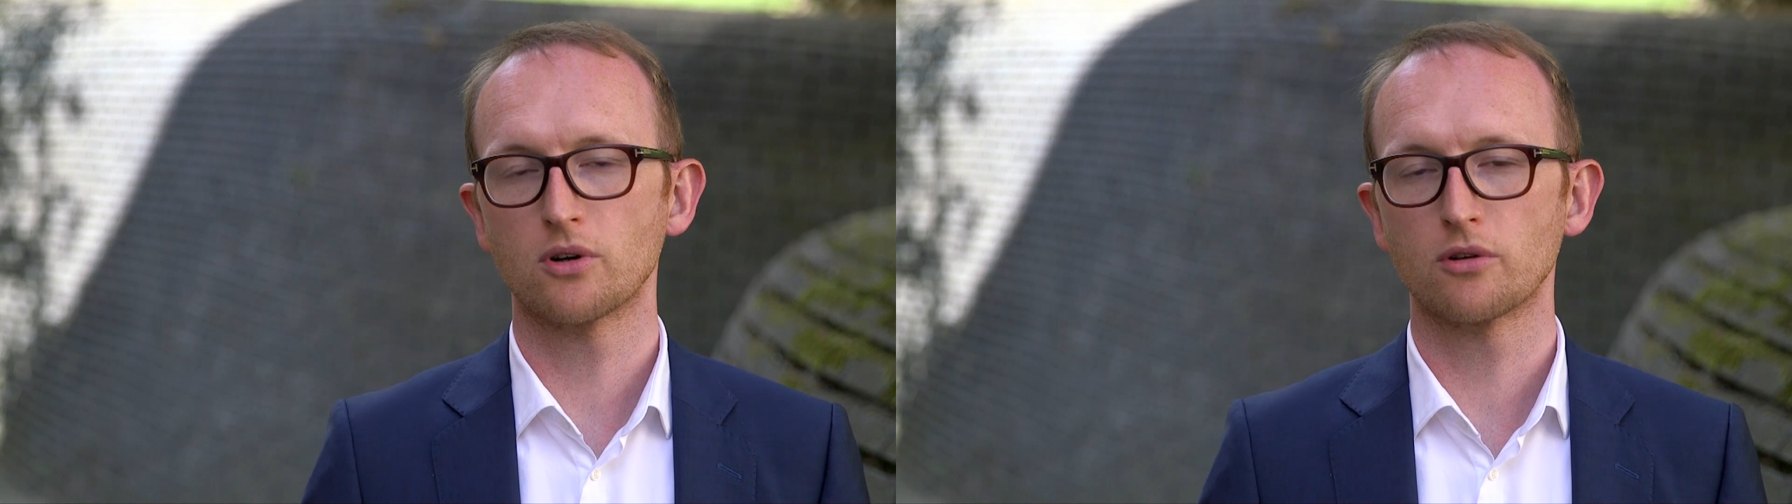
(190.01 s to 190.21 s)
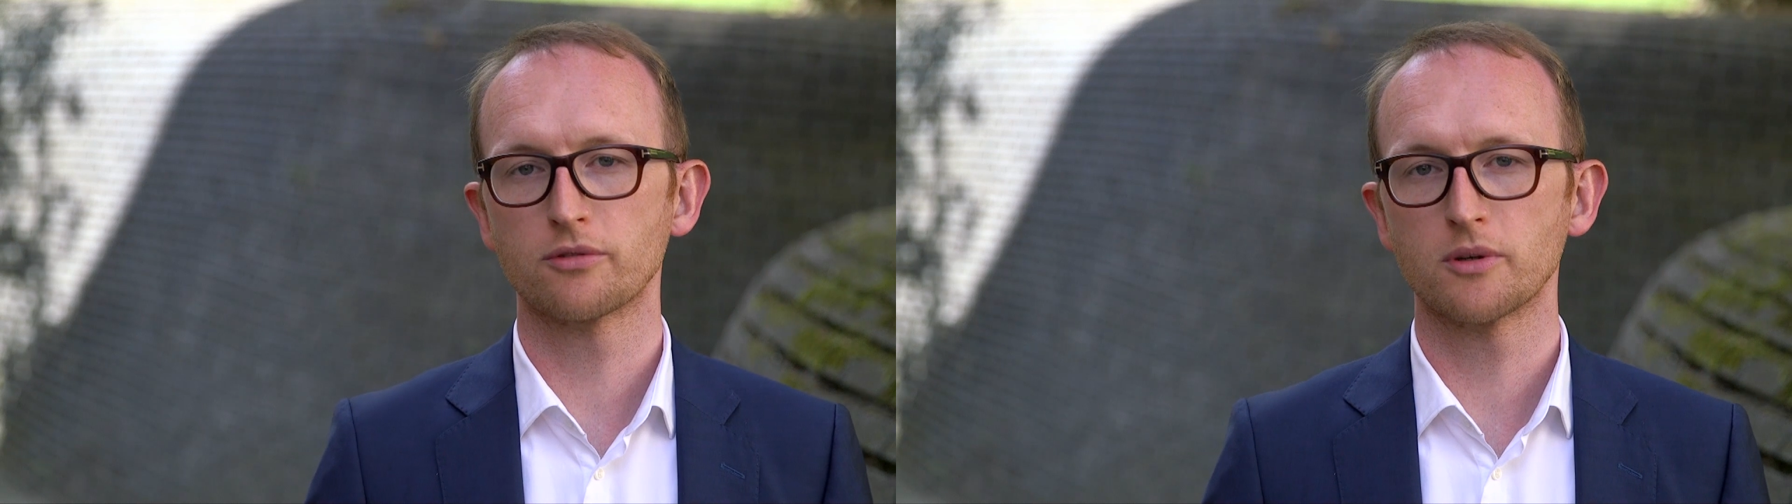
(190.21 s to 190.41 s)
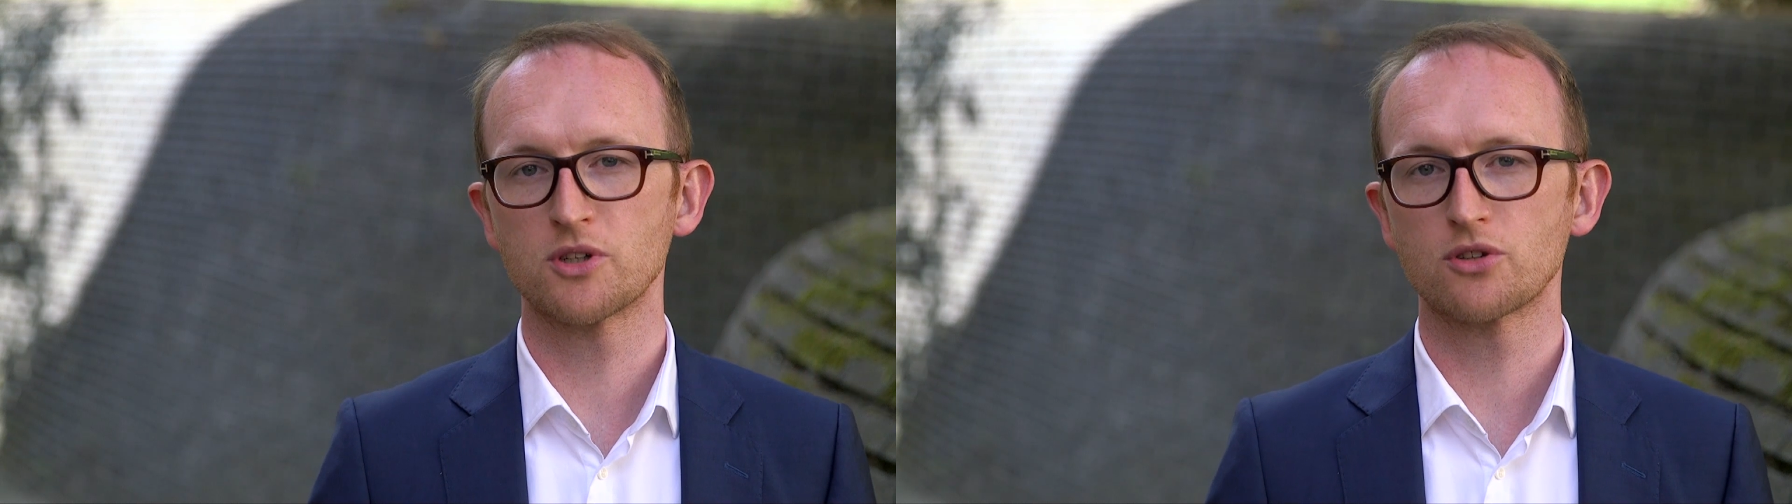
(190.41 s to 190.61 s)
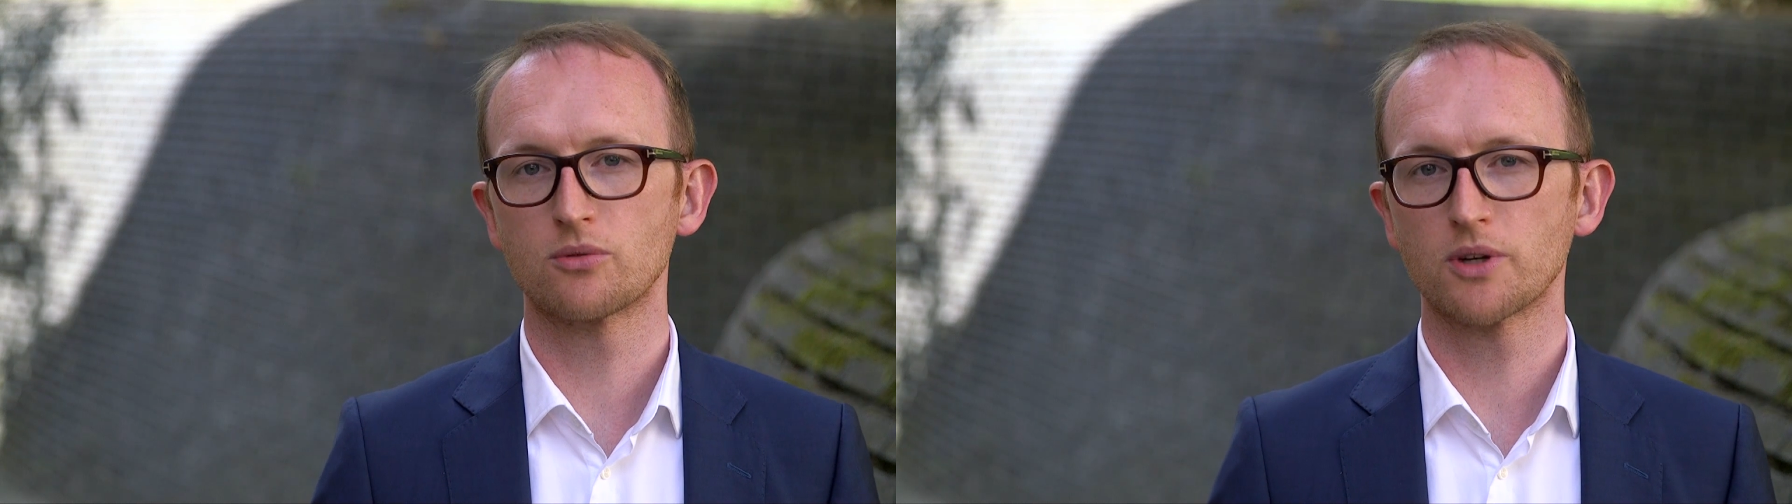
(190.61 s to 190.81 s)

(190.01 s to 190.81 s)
of emission